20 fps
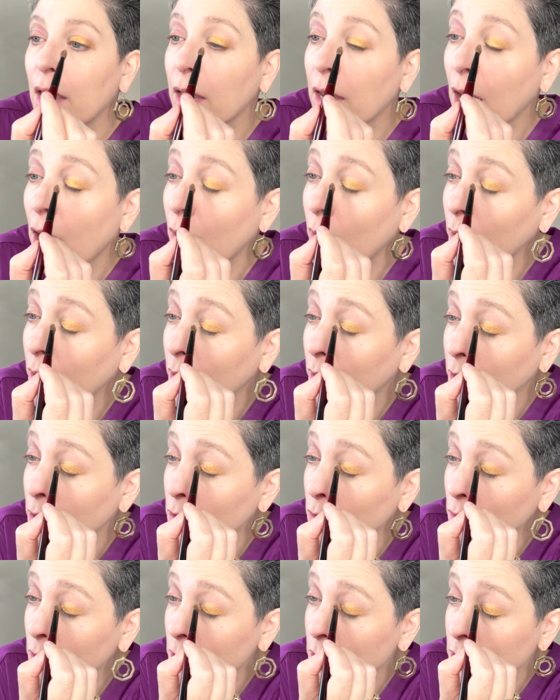Now I'm gonna
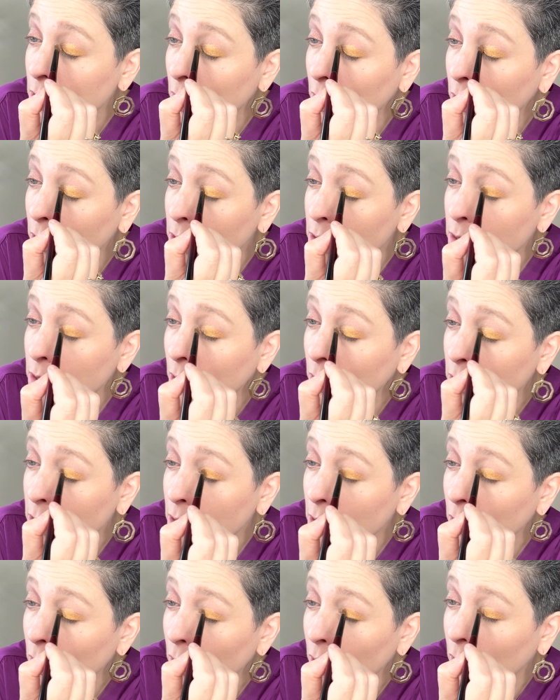do this in the
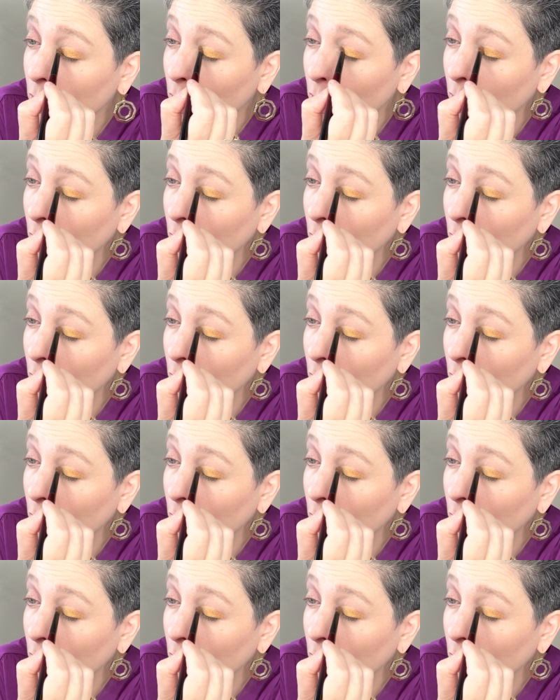center,